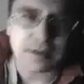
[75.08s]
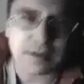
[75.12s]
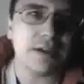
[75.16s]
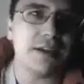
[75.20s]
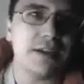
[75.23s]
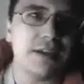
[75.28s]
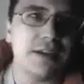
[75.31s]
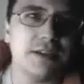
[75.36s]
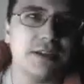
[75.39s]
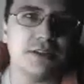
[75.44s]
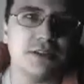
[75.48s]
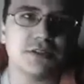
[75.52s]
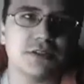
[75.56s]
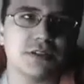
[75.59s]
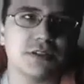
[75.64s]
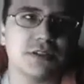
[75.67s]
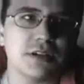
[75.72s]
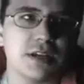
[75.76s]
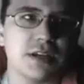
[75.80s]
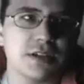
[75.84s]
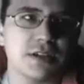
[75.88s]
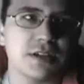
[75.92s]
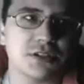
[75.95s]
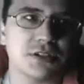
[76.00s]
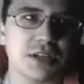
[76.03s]
He's
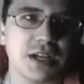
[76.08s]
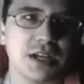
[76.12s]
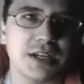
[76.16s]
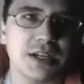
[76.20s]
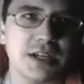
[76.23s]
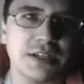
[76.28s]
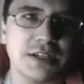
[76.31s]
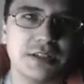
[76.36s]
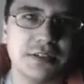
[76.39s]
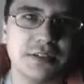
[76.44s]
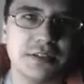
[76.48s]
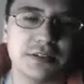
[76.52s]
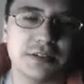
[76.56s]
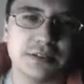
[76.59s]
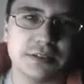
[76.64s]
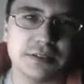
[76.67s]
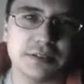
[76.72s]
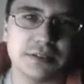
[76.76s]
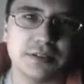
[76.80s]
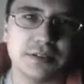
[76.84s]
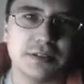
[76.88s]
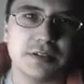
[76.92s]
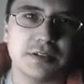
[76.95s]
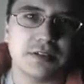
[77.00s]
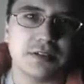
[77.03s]
assigned to
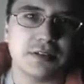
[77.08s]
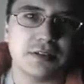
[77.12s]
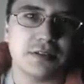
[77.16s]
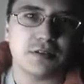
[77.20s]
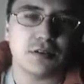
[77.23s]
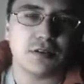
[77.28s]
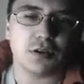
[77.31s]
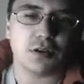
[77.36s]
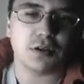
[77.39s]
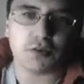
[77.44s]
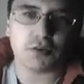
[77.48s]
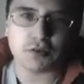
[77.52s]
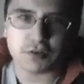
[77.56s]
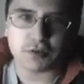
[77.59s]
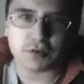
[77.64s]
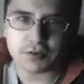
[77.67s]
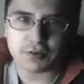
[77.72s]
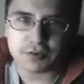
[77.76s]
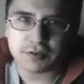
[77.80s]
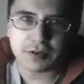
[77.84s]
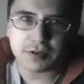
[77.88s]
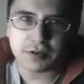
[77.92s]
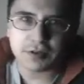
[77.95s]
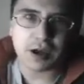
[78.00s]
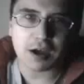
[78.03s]

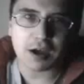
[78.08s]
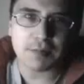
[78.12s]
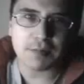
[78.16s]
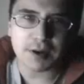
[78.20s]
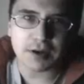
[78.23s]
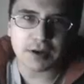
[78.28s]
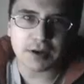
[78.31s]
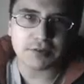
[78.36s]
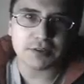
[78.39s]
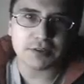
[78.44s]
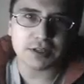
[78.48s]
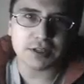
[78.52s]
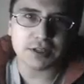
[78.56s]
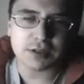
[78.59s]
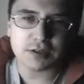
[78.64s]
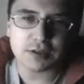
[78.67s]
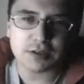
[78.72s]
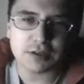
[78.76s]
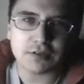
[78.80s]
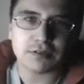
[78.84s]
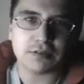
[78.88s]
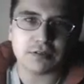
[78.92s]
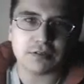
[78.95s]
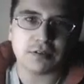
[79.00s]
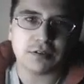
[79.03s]
learn about
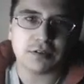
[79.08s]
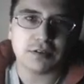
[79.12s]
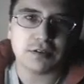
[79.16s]
the